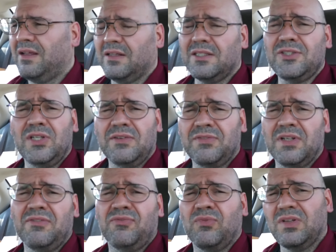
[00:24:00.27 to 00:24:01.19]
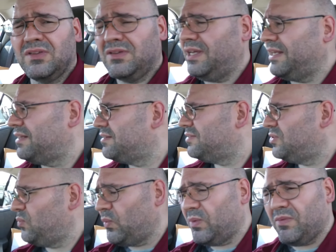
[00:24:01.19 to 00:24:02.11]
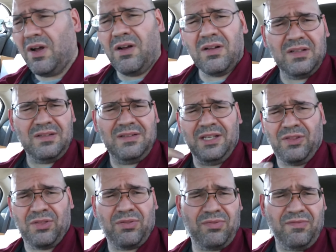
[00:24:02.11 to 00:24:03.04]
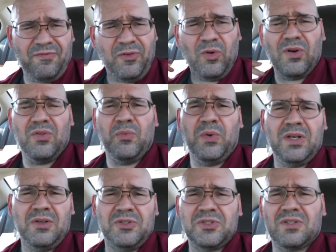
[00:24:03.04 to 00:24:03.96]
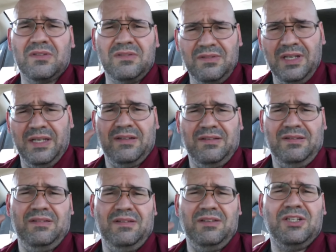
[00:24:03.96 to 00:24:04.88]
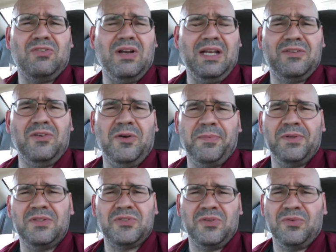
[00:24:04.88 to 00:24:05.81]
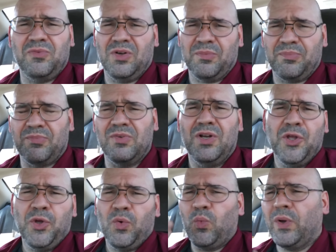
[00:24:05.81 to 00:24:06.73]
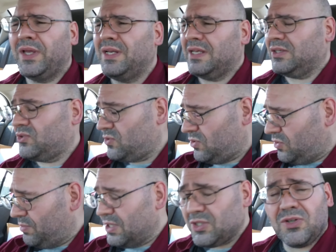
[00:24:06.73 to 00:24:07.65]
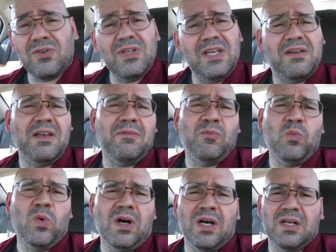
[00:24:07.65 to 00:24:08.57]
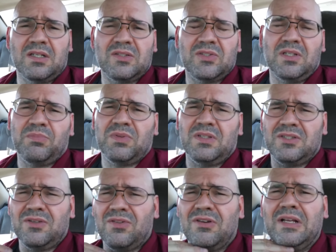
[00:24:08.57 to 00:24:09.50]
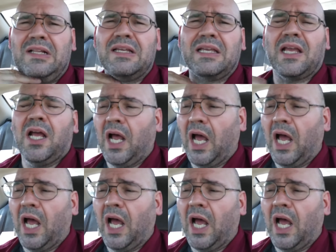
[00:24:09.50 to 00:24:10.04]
Unless you have enough, like 4 of the windows like cracked open so a wind gets through, and make sure you give them water or something so they're not like,